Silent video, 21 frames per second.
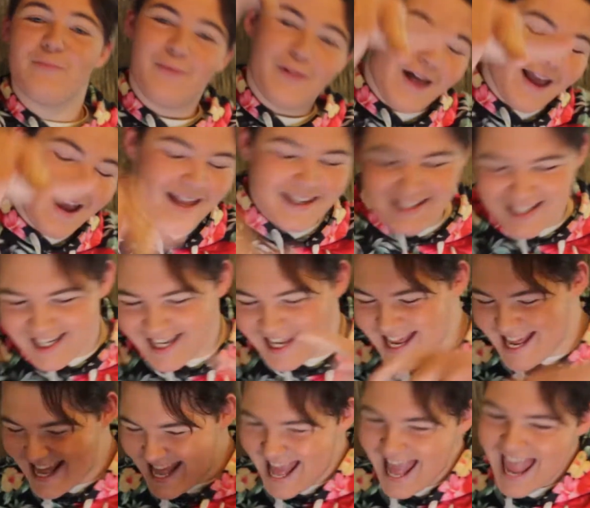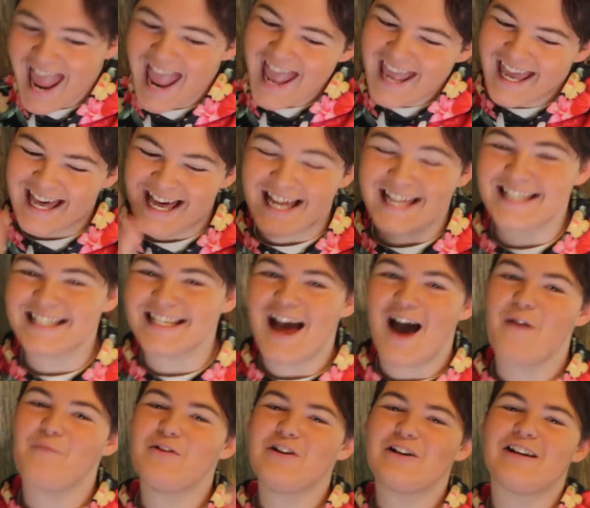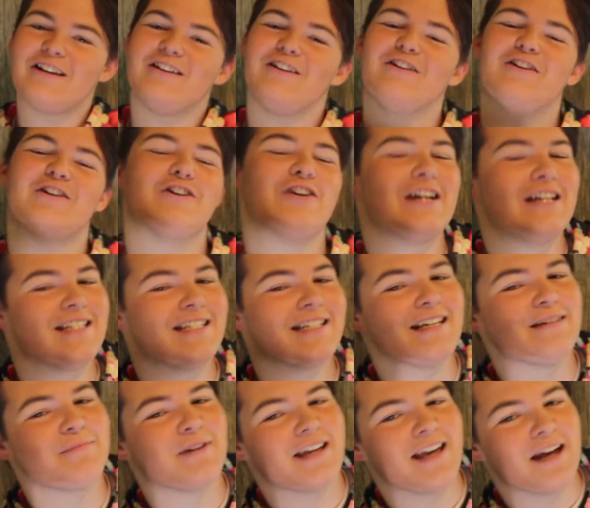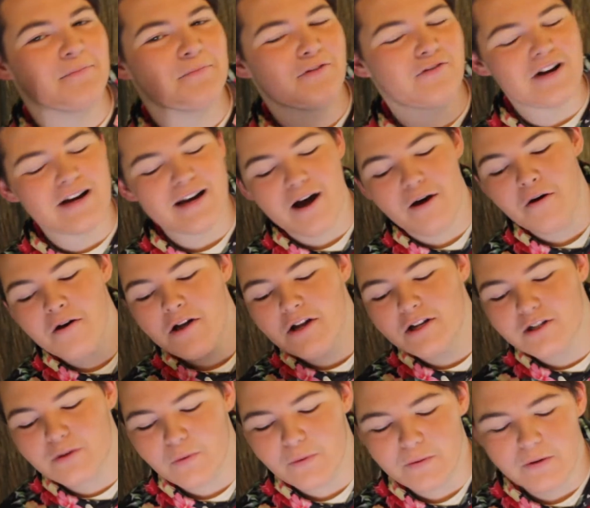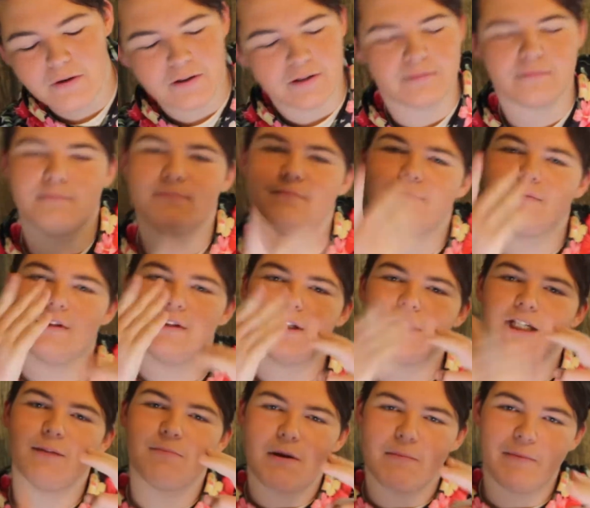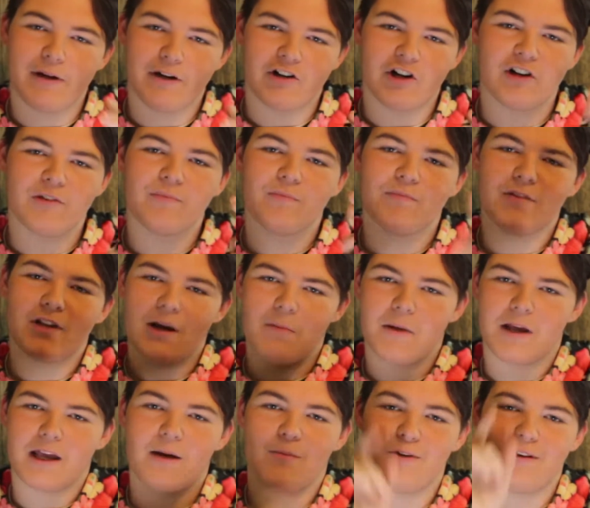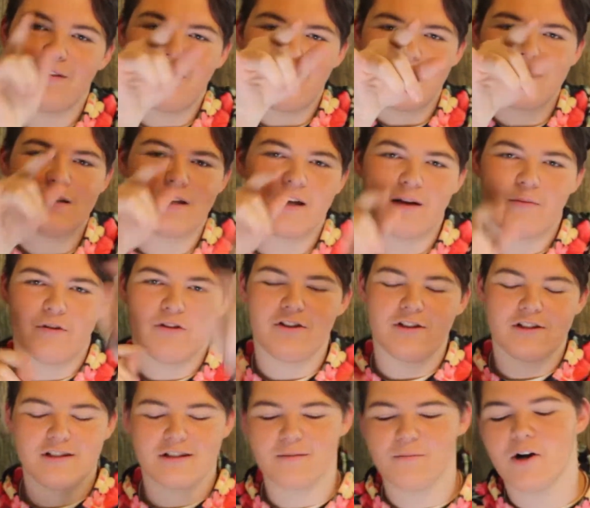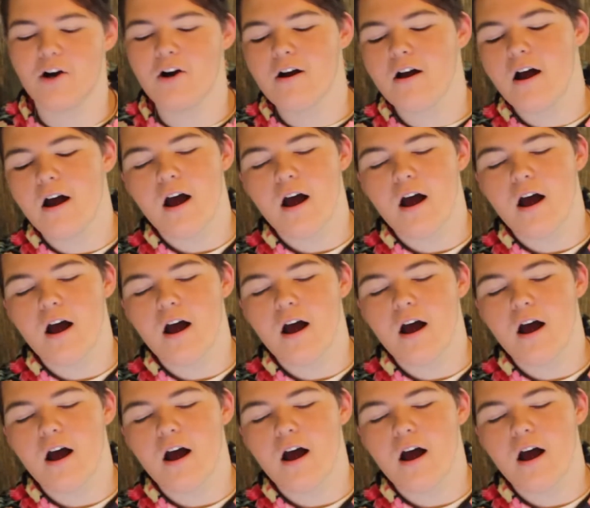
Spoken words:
of plans, because I'm looking a little crazy in my camera right now, or in my mirror, not my camera, that's the camera, this is the mirror.